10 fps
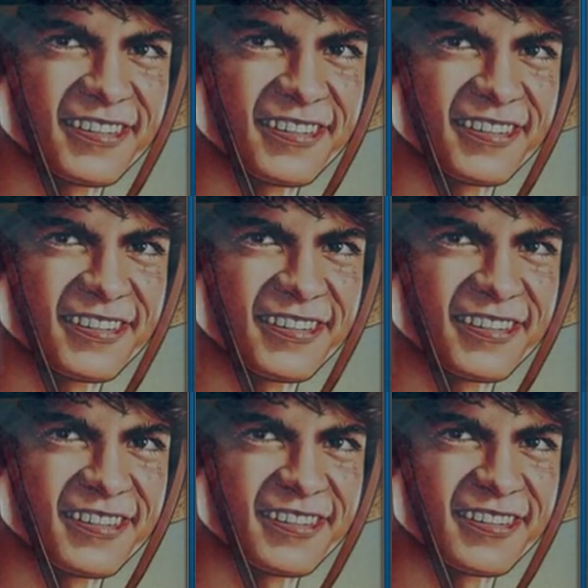
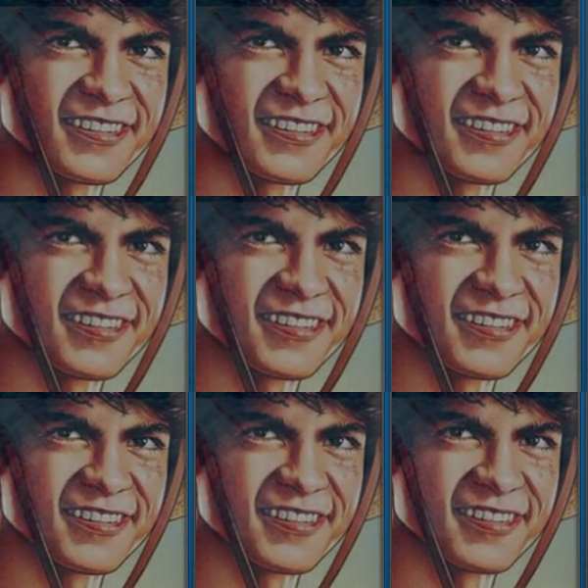
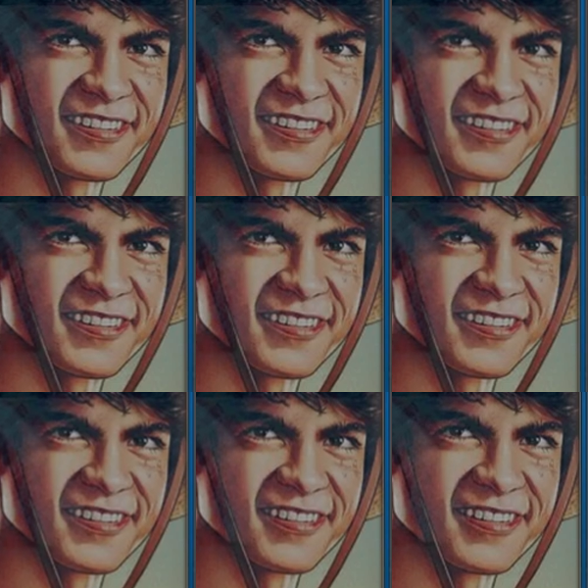
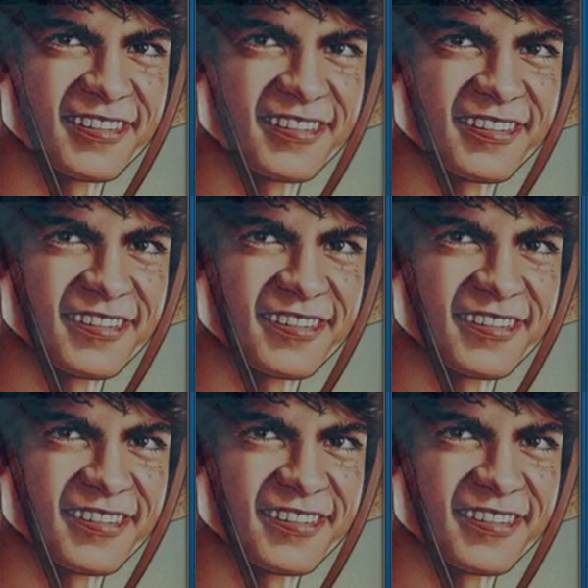The person shown says nothing.